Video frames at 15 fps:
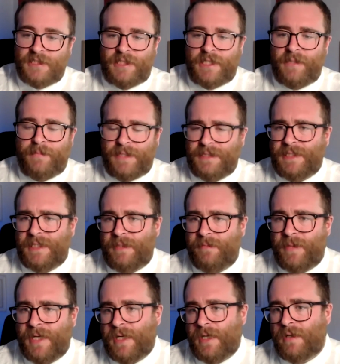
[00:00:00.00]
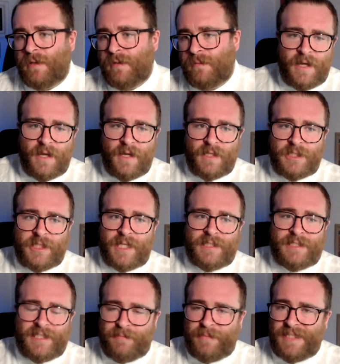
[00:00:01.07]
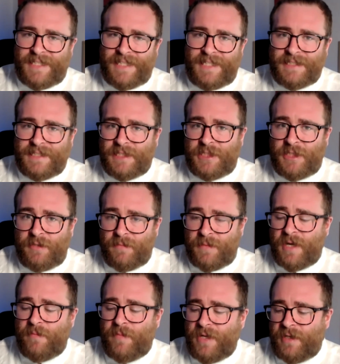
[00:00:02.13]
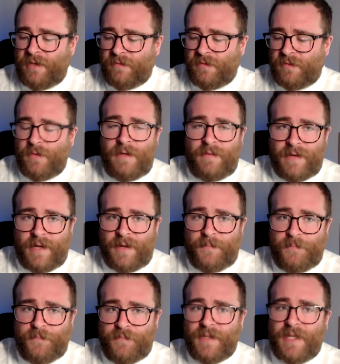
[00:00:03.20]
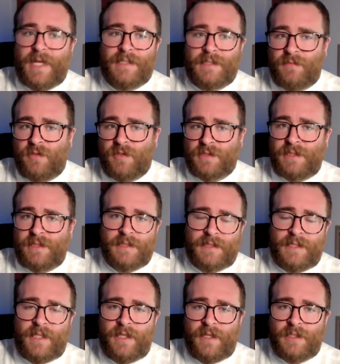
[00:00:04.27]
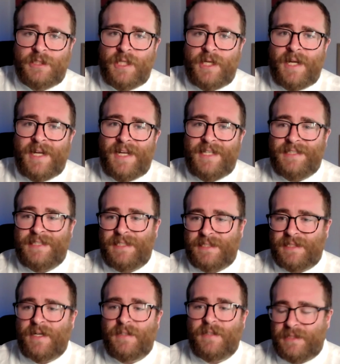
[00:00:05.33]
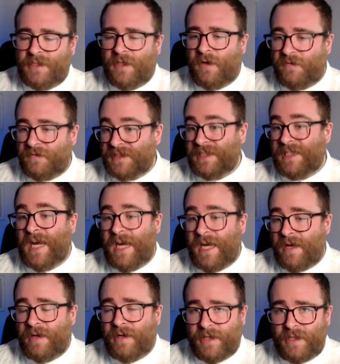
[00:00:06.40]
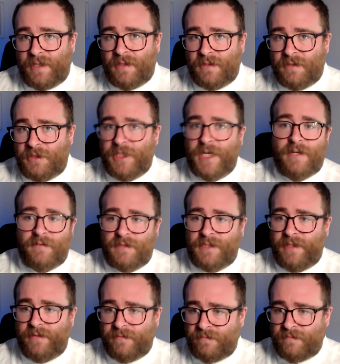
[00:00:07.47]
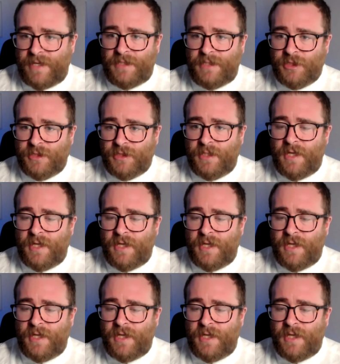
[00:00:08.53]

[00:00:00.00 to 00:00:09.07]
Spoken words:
GPT being. Chat GPT's issue, in my opinion, of doing that chasm crossing to search is it started off as an AI generative engine.